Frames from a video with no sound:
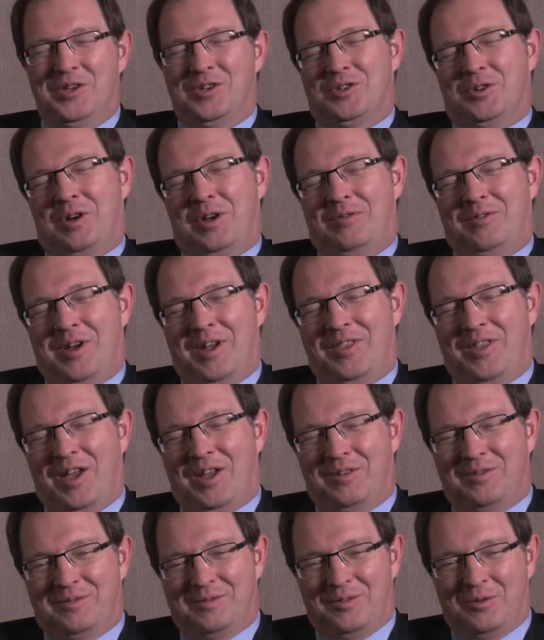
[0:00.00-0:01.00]
so I find
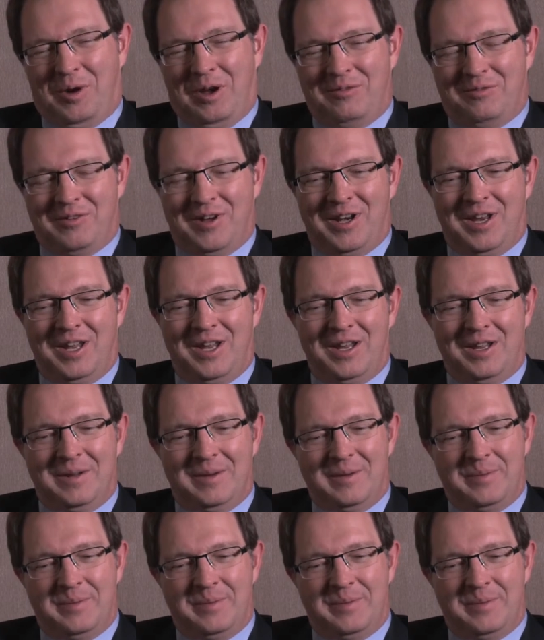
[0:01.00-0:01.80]
that quite funny.